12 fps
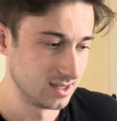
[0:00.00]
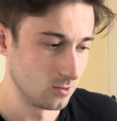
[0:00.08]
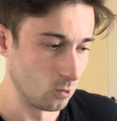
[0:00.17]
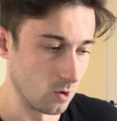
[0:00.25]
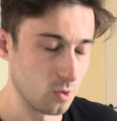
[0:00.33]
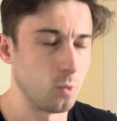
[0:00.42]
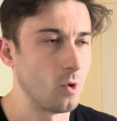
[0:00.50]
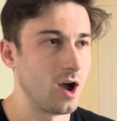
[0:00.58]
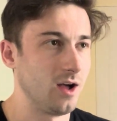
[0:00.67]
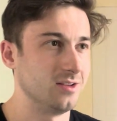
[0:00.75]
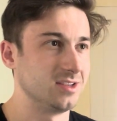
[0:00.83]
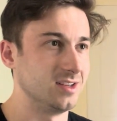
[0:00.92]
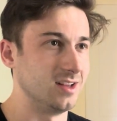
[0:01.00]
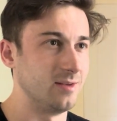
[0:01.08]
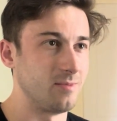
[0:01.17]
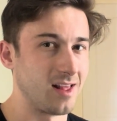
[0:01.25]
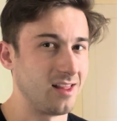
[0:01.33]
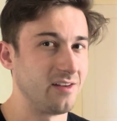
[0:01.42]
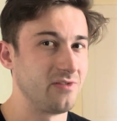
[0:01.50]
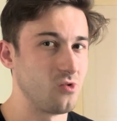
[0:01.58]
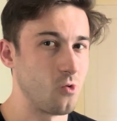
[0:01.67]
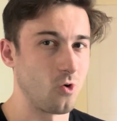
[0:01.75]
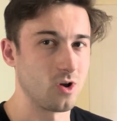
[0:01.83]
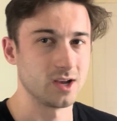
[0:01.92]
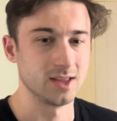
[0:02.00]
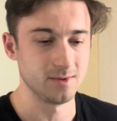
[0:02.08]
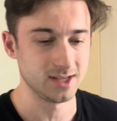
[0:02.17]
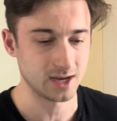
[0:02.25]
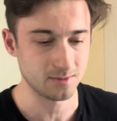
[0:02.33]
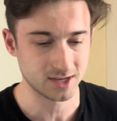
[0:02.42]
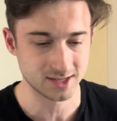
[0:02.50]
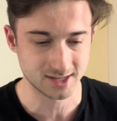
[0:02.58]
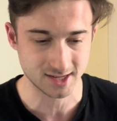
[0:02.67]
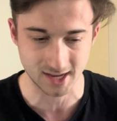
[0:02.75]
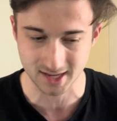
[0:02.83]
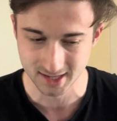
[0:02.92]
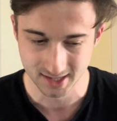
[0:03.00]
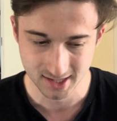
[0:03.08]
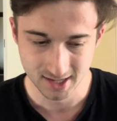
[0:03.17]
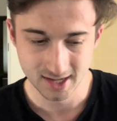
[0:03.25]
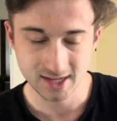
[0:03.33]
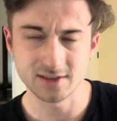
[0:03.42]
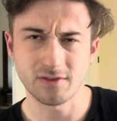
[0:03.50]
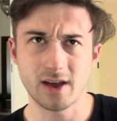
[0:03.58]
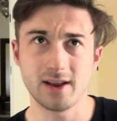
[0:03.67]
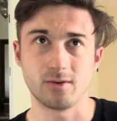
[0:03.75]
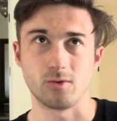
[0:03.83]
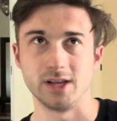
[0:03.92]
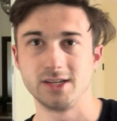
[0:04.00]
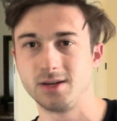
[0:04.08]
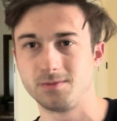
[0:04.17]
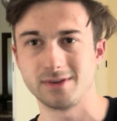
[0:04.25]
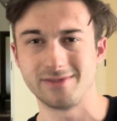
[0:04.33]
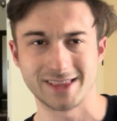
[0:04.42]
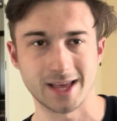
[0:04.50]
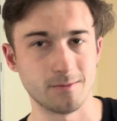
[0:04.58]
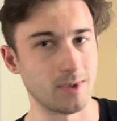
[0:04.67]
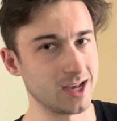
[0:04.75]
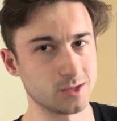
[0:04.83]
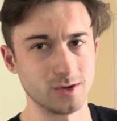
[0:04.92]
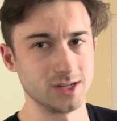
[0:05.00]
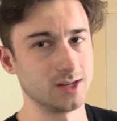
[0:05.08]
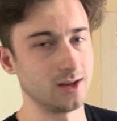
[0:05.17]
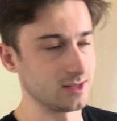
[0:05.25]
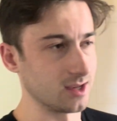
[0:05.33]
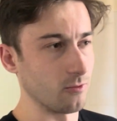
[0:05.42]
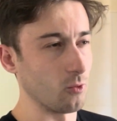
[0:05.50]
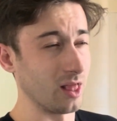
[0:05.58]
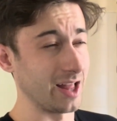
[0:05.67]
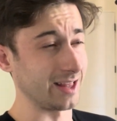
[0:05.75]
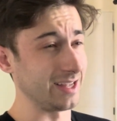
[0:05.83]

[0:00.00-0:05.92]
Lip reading: worthwhile to live my life for in the meantime. Because if I had a relationship, stuff like that, my aspirations and all that stuff would likely